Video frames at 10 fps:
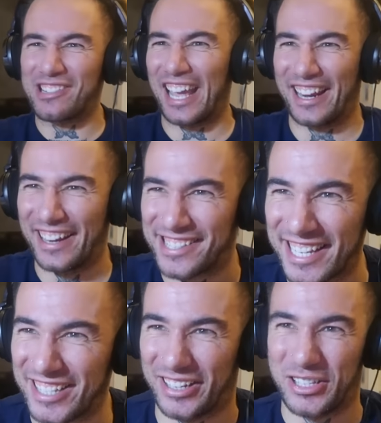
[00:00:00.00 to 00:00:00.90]
We're getting the
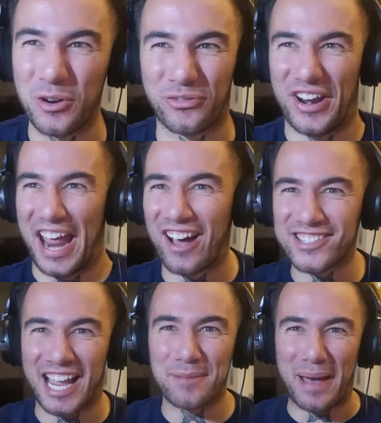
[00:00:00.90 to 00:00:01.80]
season two
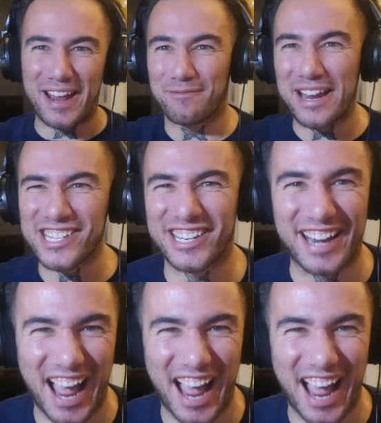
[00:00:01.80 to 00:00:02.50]
finale type animation